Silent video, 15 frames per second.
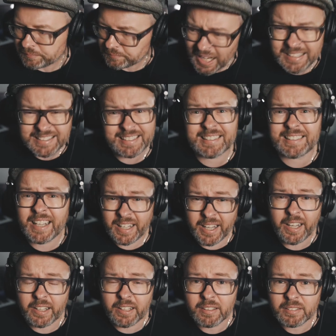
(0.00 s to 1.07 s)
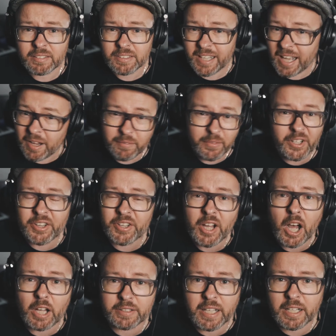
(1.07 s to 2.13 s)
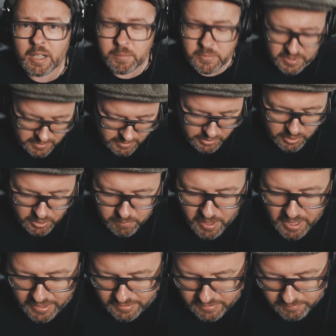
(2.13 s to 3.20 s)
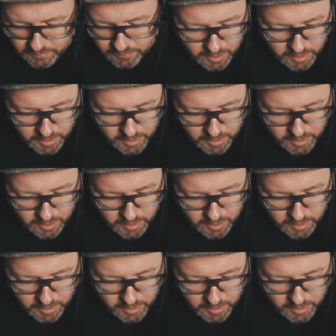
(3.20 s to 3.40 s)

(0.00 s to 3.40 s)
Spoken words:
not sticking to every thought that comes into your mind.